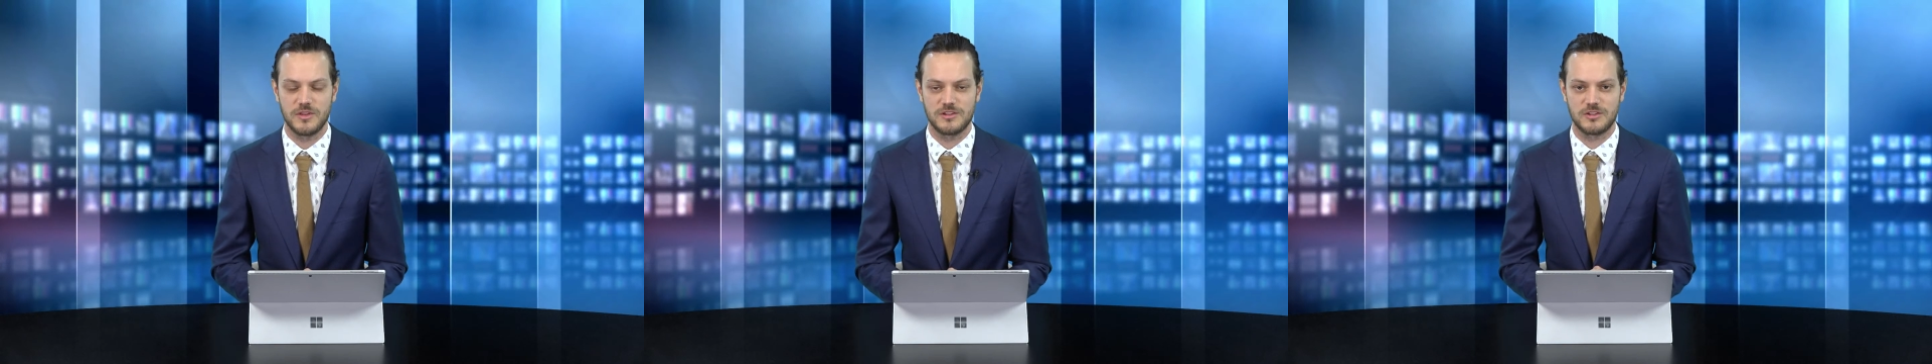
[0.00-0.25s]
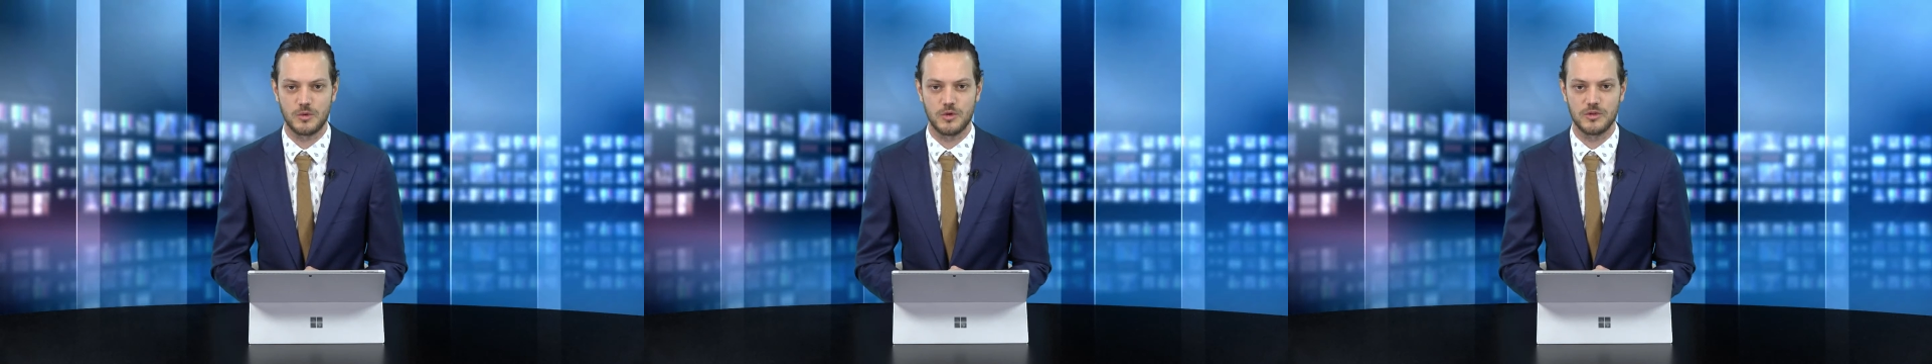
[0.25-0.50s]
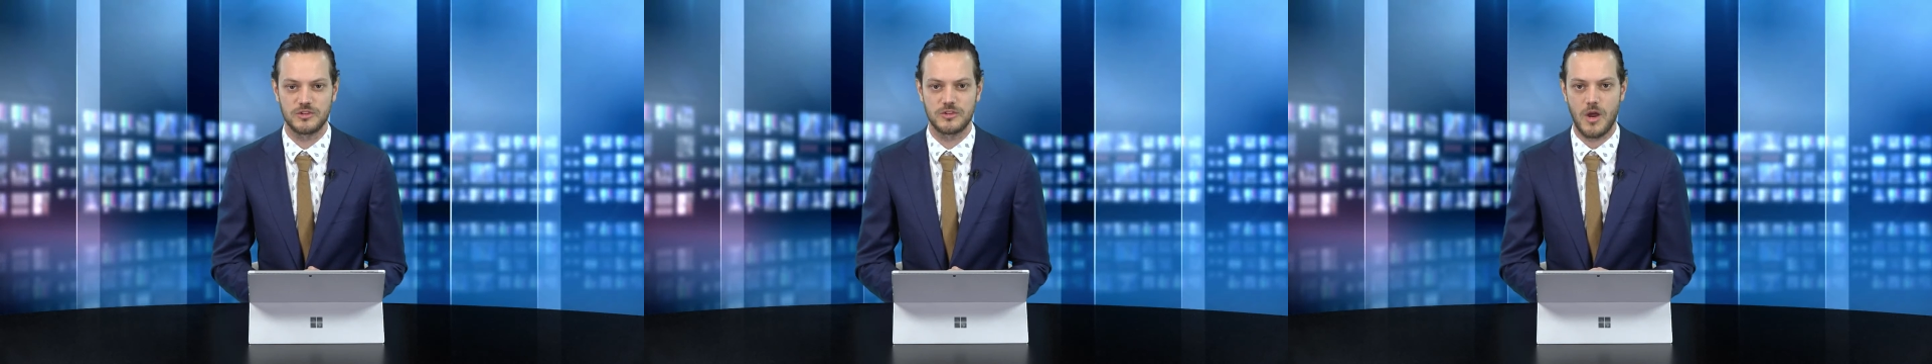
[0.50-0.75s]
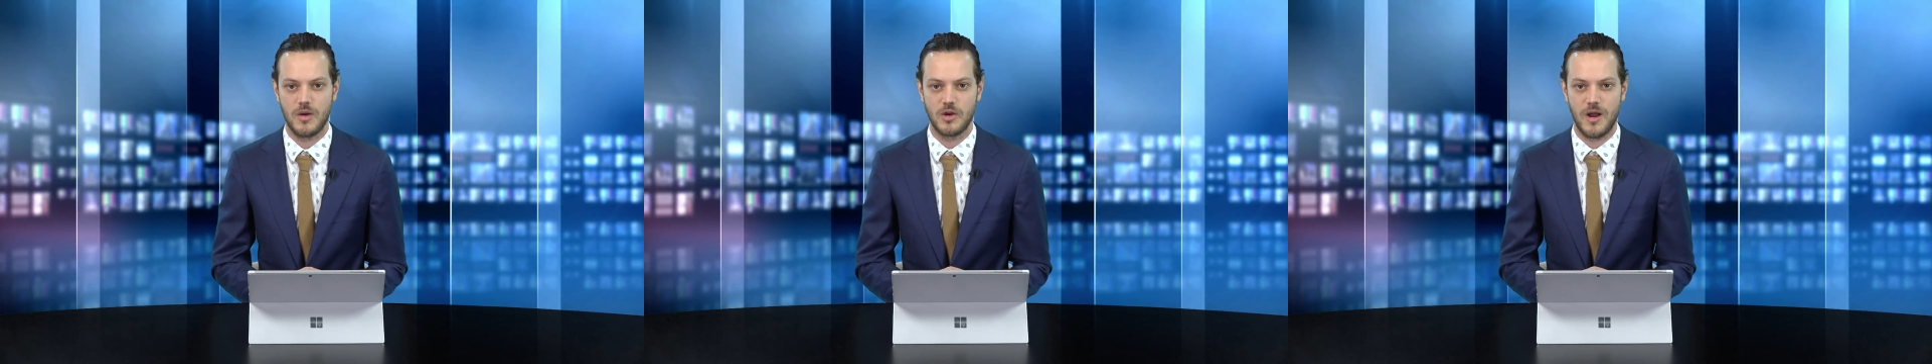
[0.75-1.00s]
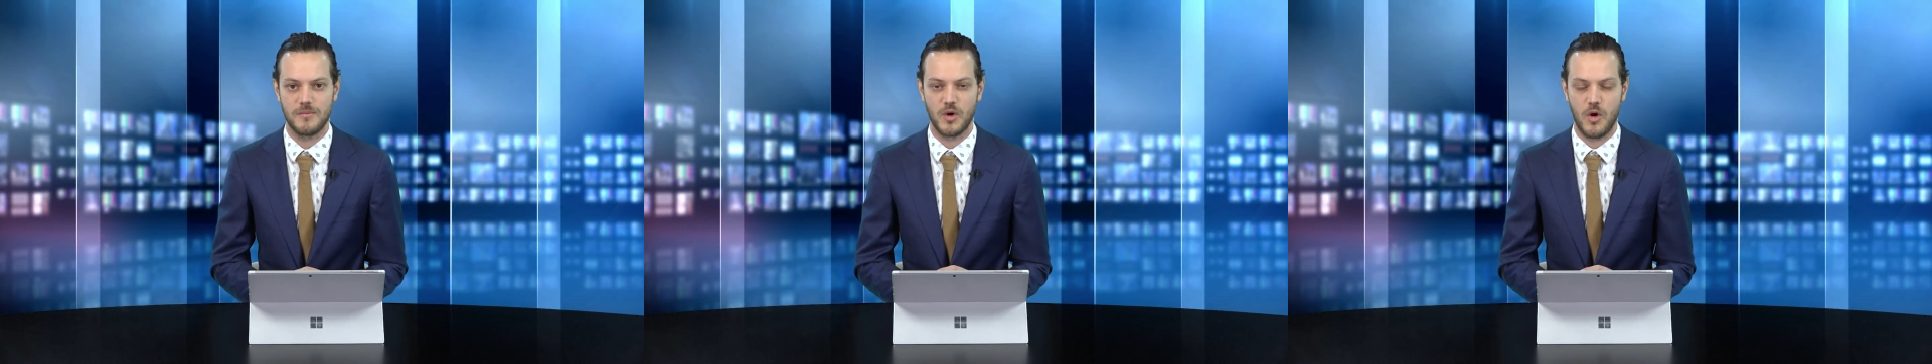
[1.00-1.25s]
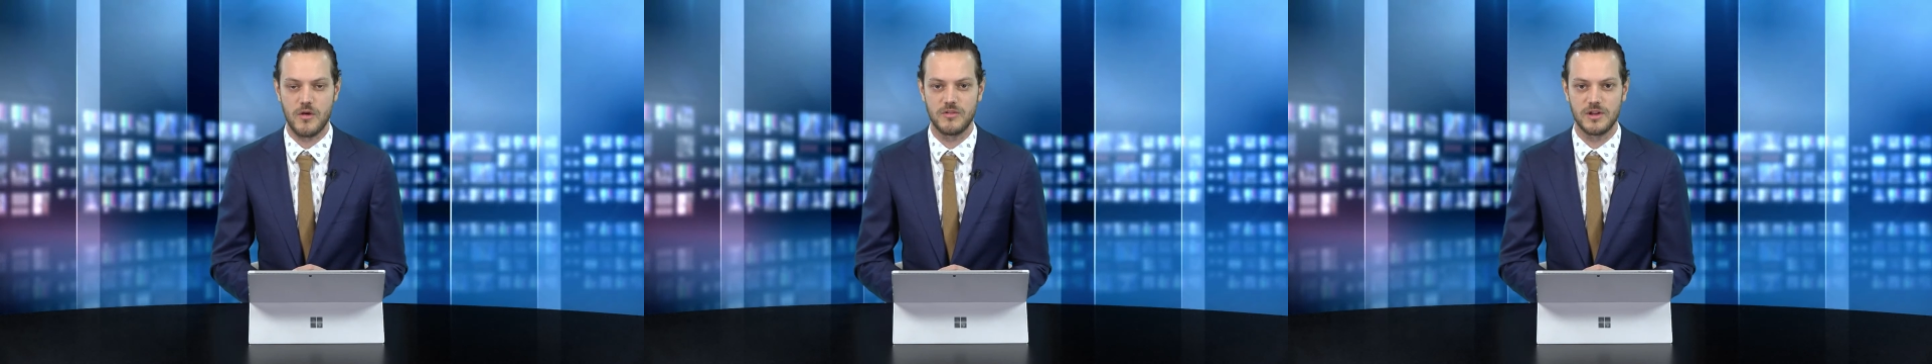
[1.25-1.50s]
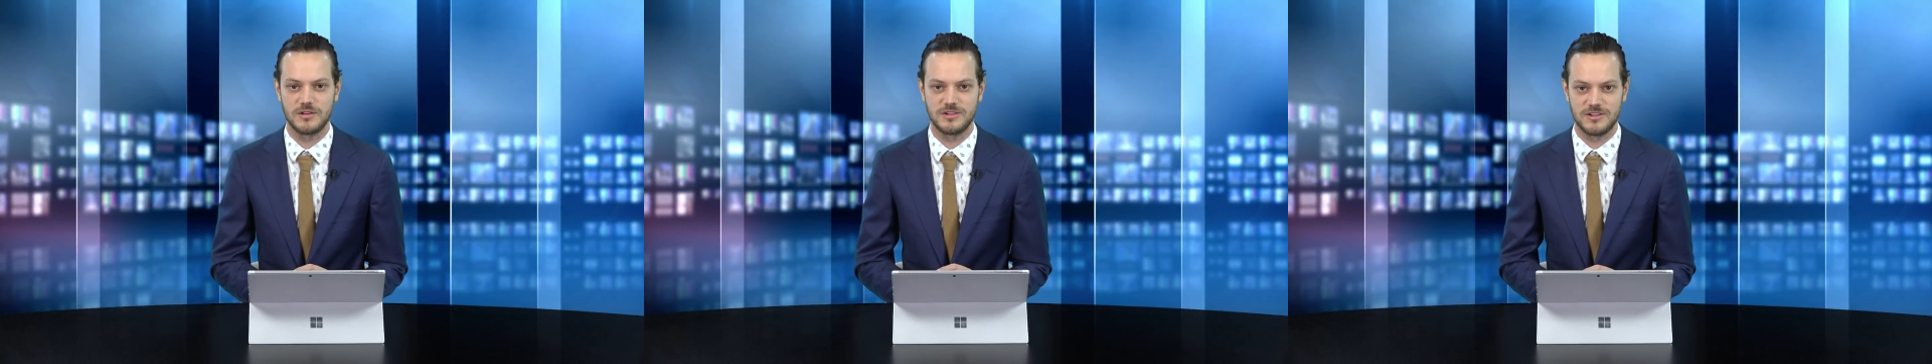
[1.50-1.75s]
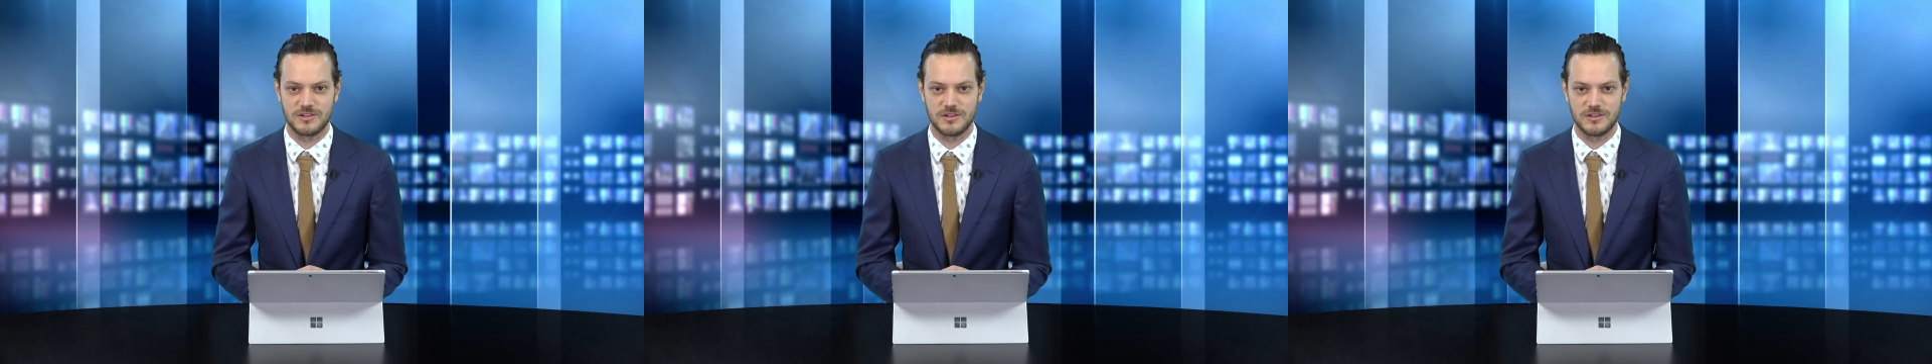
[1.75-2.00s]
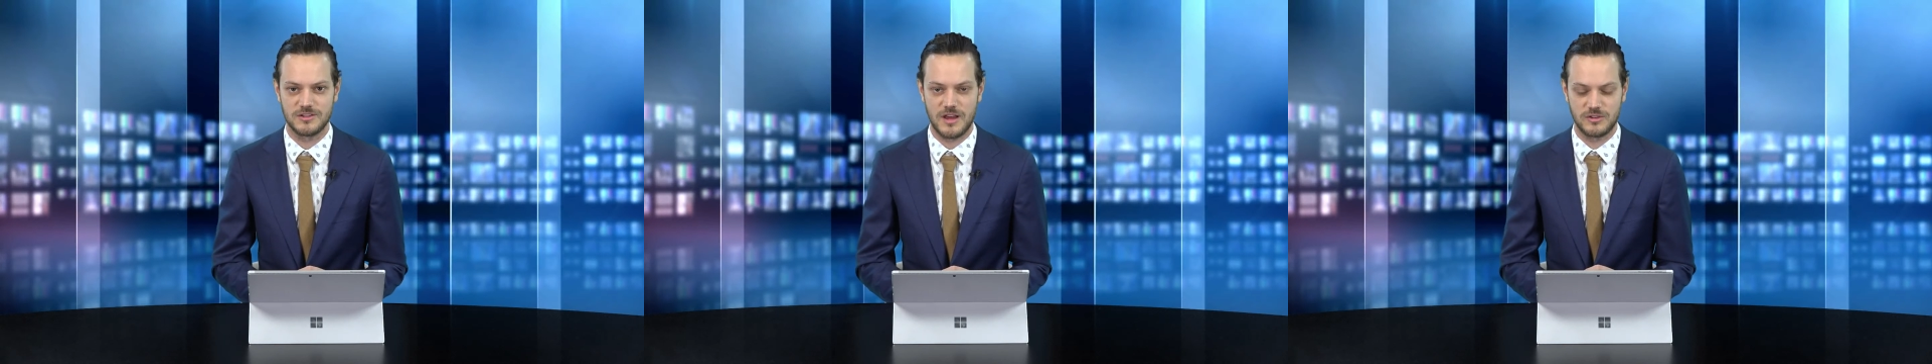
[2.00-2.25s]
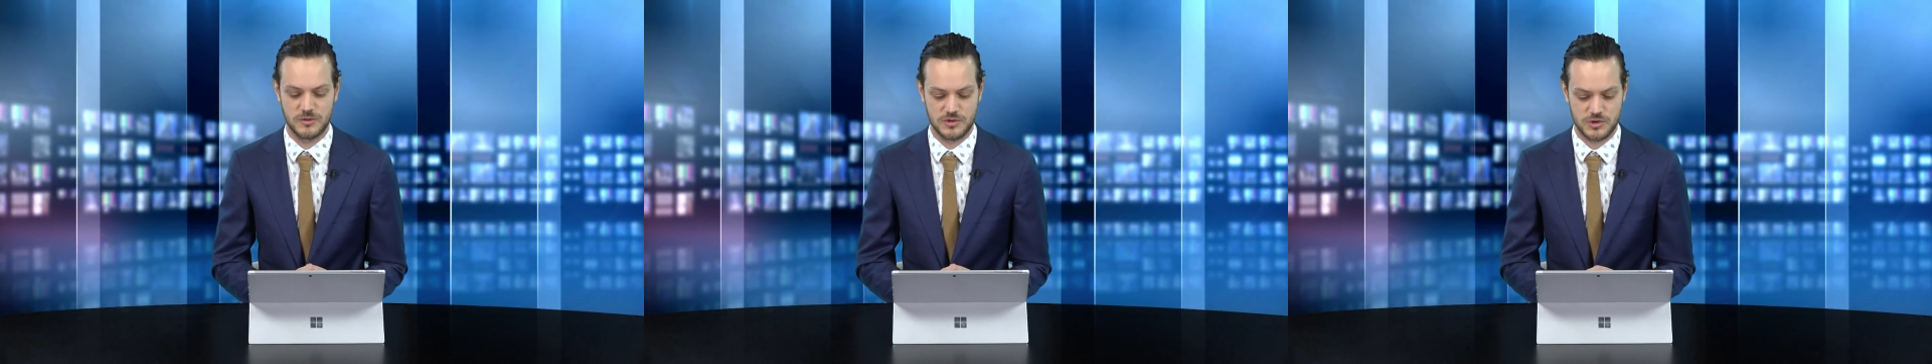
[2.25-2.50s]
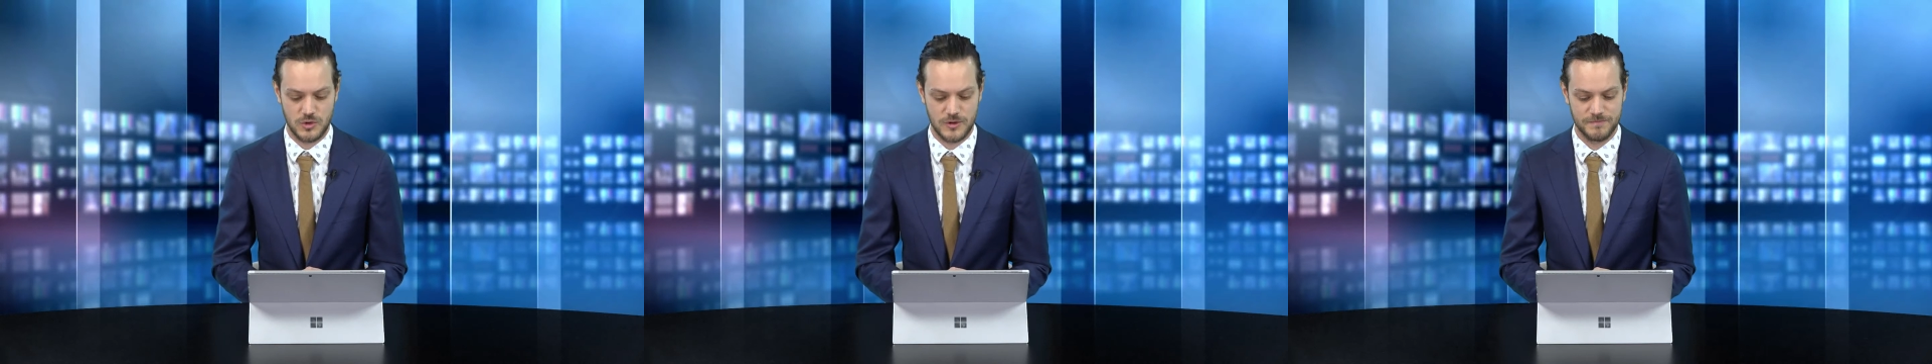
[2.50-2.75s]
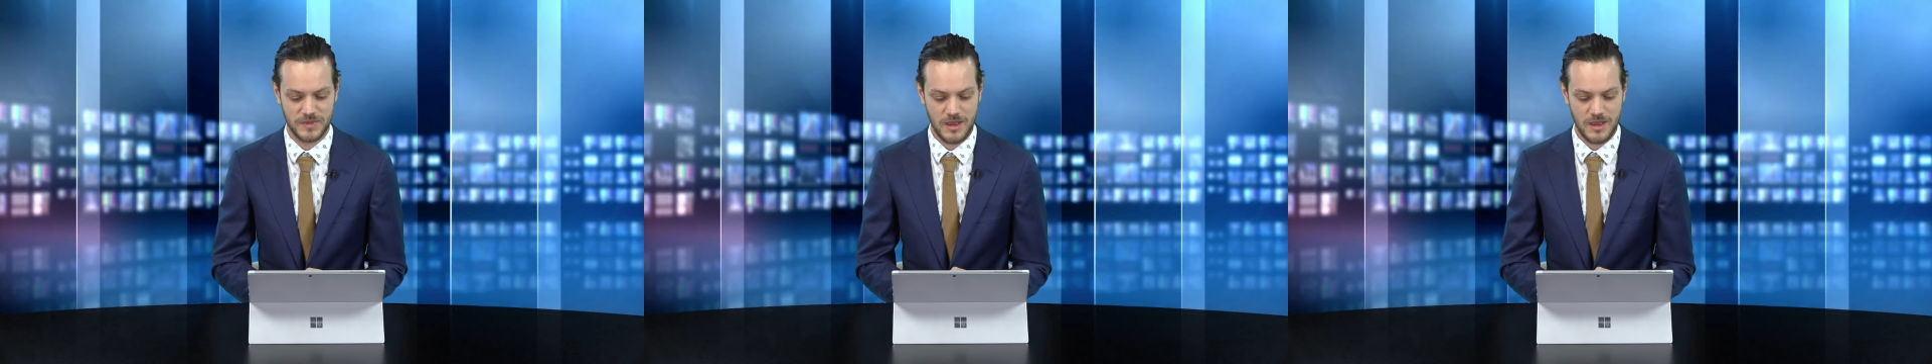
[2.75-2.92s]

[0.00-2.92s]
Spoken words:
this horse going up over distance, that's for sure.